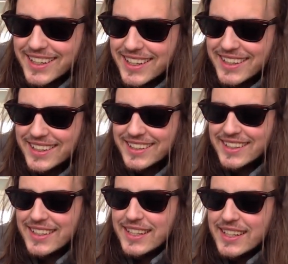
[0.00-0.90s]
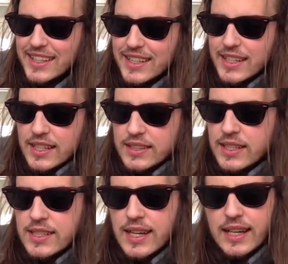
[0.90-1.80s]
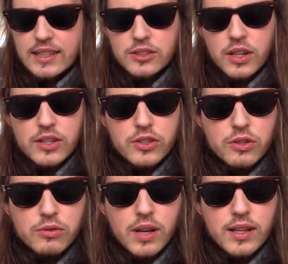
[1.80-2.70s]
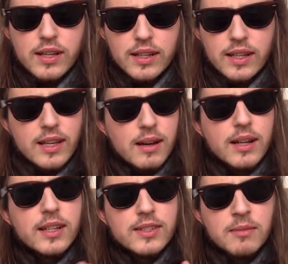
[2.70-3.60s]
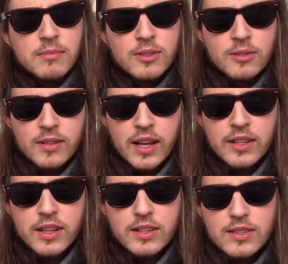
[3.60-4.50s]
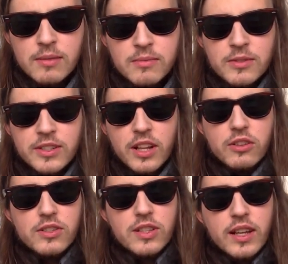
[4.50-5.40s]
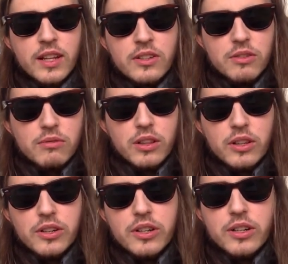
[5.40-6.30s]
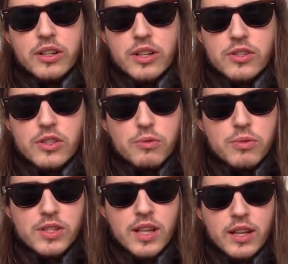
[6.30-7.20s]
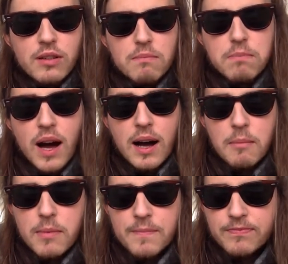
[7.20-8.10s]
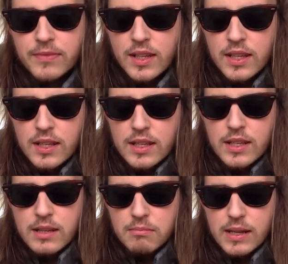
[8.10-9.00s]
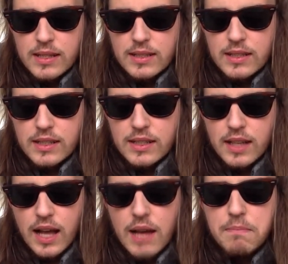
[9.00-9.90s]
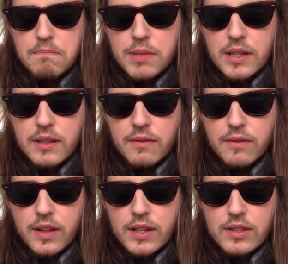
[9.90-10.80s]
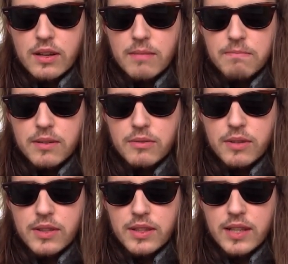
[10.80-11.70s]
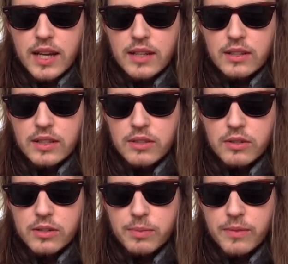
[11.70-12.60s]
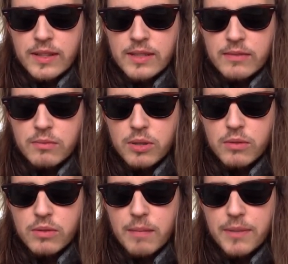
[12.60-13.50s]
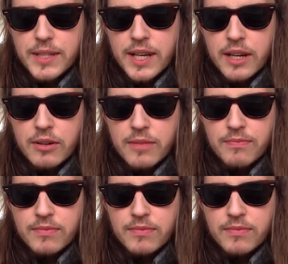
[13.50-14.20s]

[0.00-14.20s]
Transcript: then Jackal tries to do a, a, some, a, somewhere that looks like a nuclear suicidal bomb. But uh, Happy flies up with Jackal in order to prevent him from blowing up the town